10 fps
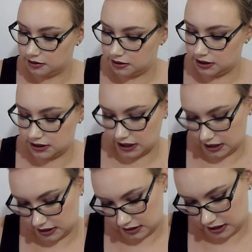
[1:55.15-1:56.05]
This
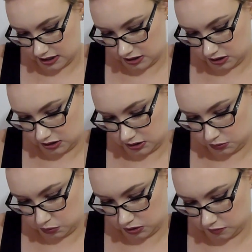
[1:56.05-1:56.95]
has a
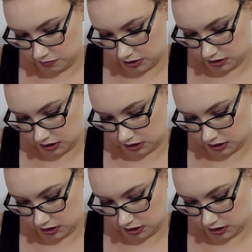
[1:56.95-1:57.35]
12-month